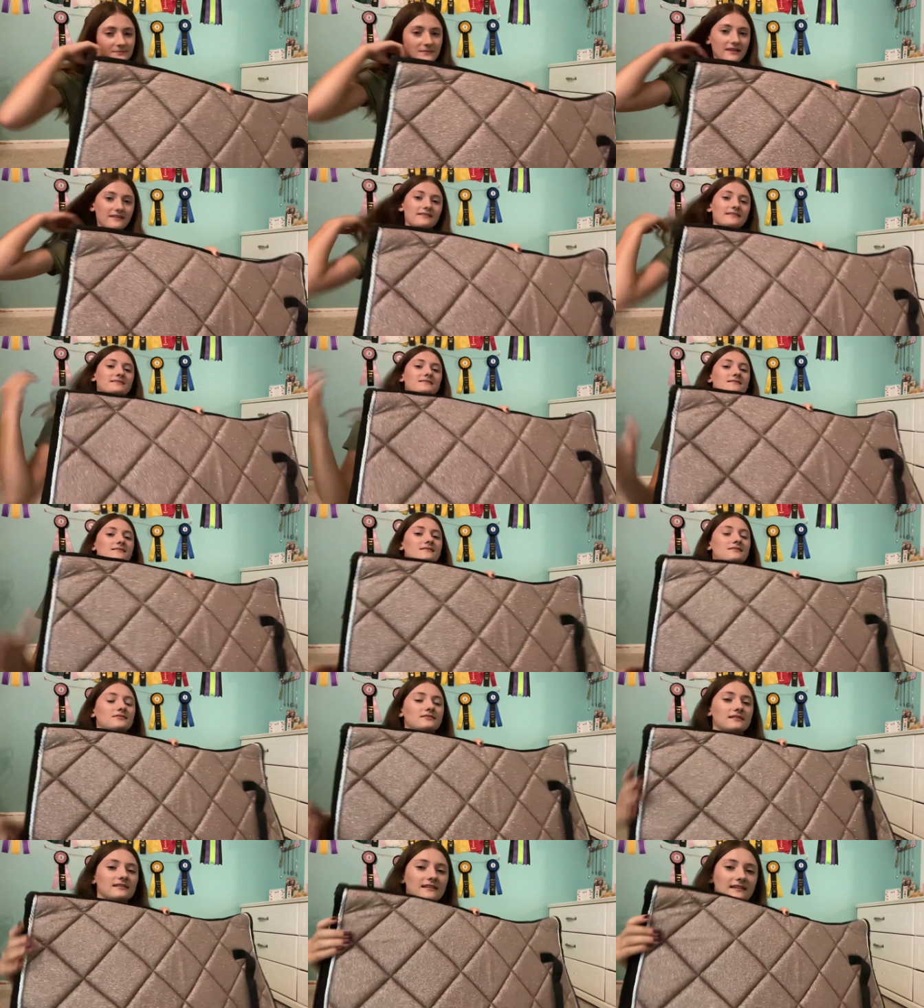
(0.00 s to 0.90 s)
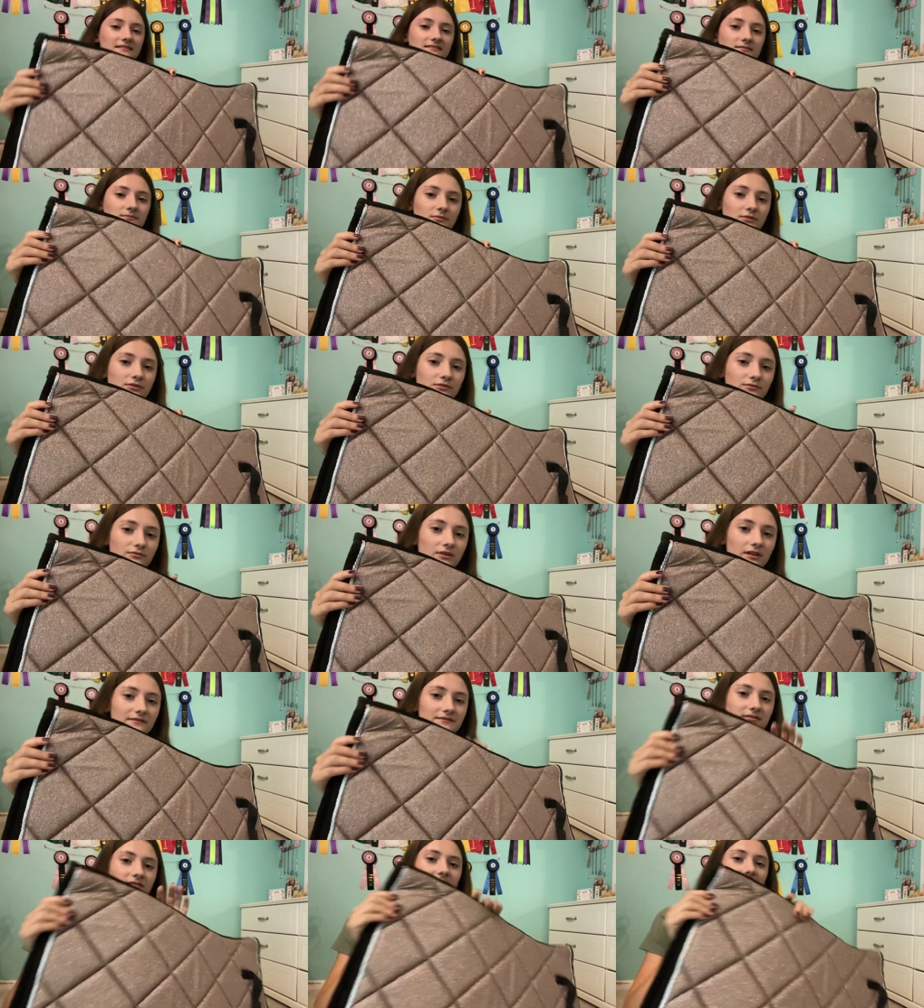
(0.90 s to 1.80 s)
not necessarily like someone who
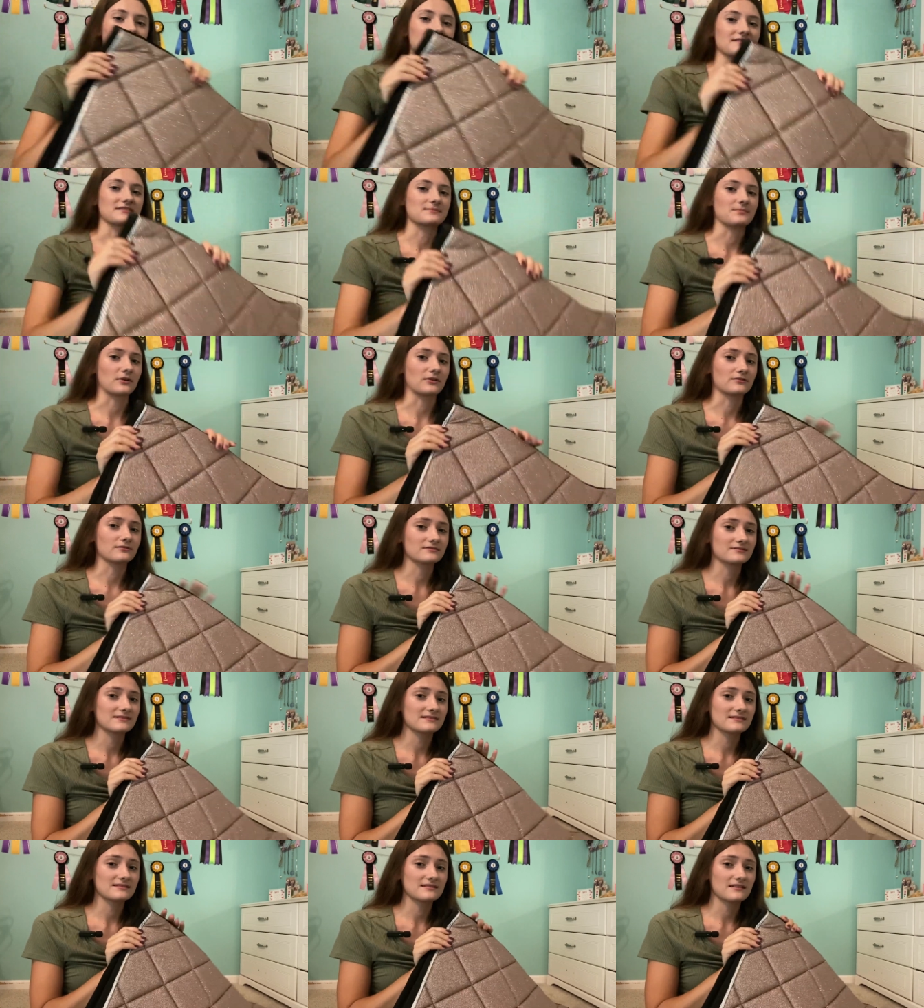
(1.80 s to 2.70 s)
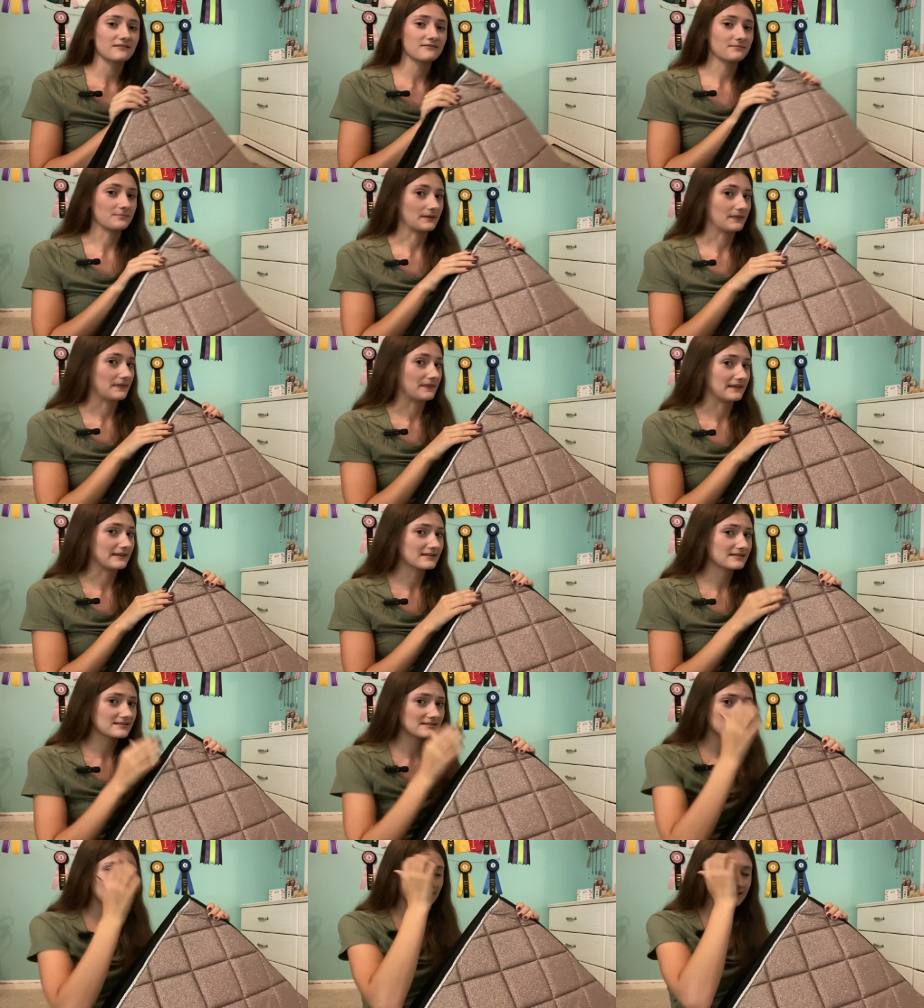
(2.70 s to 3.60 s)
loves a lot of sparkles and stuff, but
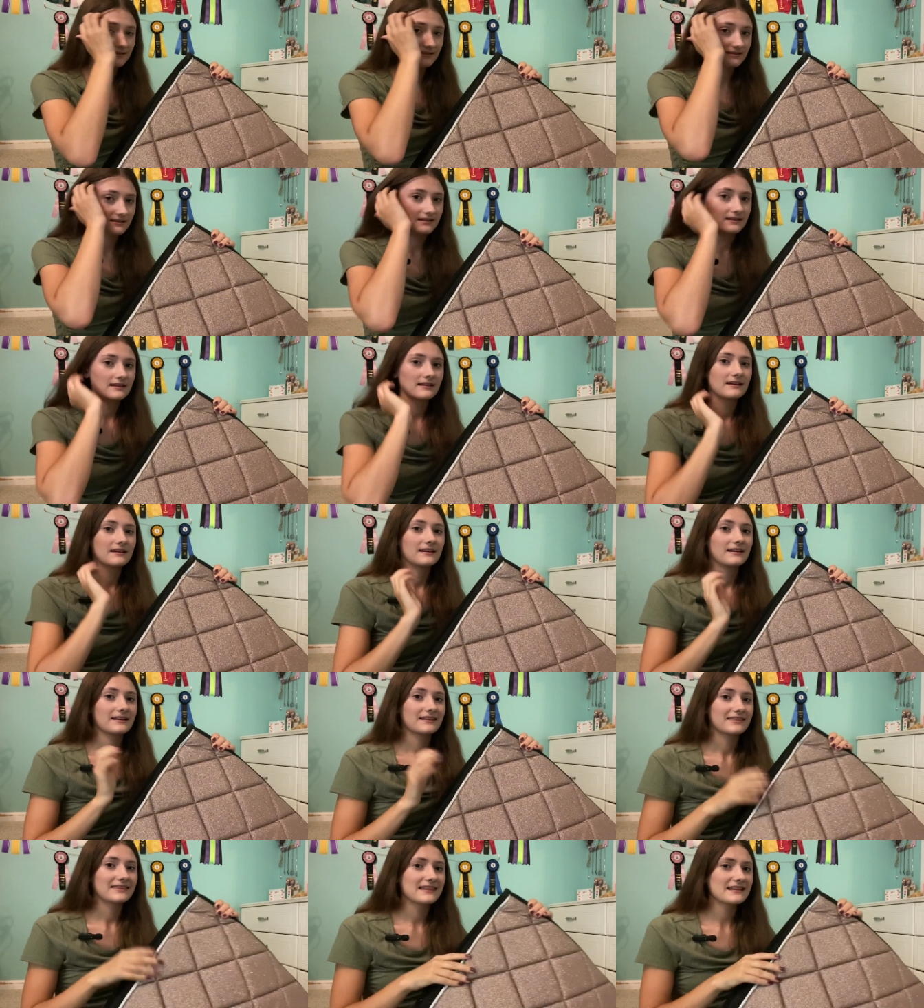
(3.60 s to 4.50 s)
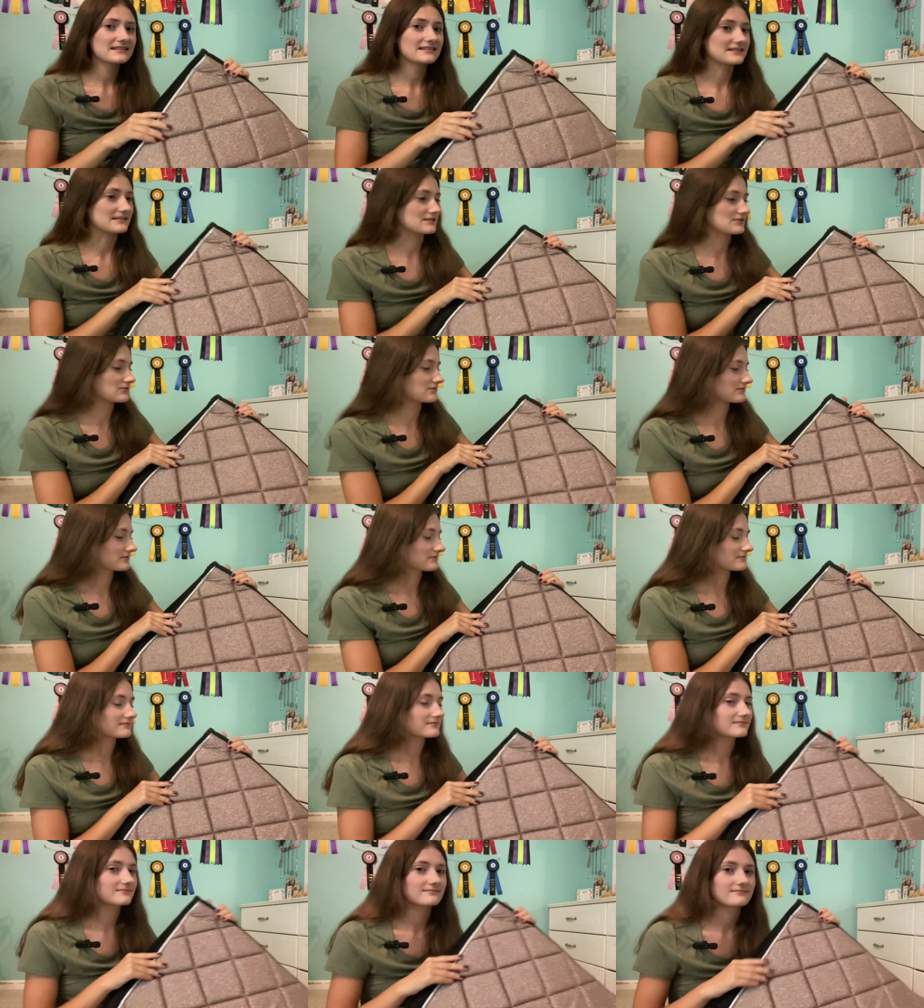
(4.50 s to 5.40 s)
this, this is,
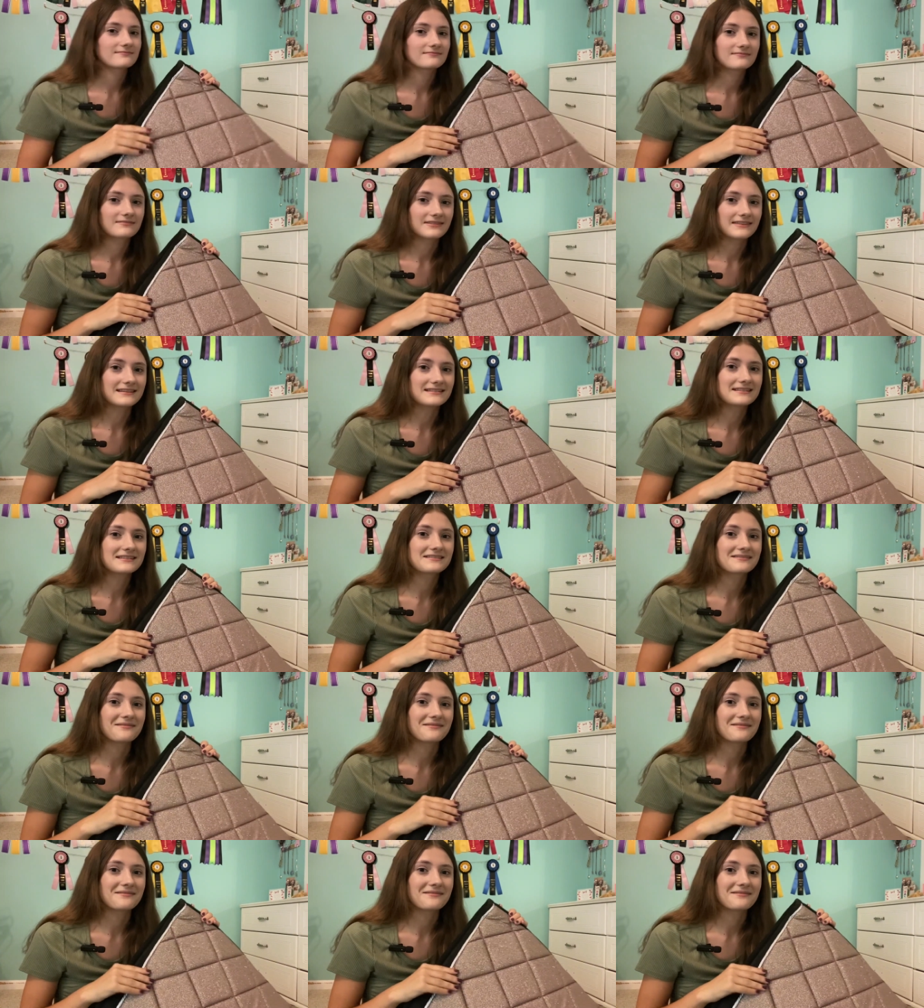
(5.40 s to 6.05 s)
this is